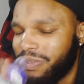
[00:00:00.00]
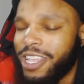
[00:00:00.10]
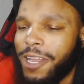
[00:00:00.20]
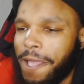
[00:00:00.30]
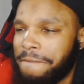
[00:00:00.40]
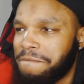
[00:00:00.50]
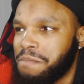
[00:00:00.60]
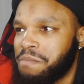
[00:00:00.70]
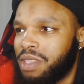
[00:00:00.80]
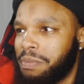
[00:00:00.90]
yeah, like
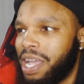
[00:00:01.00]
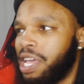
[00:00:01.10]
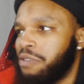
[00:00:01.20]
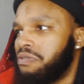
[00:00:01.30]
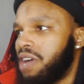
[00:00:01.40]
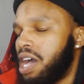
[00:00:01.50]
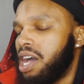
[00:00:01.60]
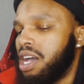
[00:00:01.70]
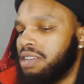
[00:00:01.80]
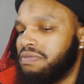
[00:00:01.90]
probably like
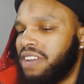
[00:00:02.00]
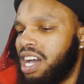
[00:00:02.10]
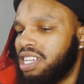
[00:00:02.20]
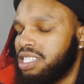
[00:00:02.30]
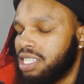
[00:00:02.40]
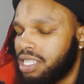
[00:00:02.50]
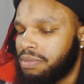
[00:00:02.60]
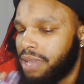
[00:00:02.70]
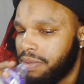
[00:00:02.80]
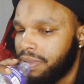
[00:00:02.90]
five, five, six,
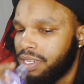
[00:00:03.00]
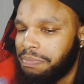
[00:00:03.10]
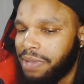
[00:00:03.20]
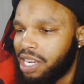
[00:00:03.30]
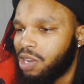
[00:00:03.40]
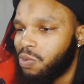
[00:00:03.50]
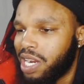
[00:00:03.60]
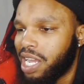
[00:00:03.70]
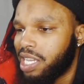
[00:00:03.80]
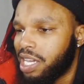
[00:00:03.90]
maybe, depending on
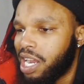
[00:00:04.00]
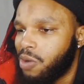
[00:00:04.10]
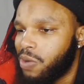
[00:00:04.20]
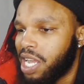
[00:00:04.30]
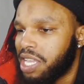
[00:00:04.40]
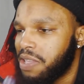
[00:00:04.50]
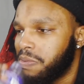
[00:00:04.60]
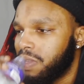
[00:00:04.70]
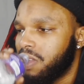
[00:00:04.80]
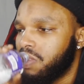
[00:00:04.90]
what I cut out, what I
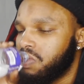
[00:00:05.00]
keep in.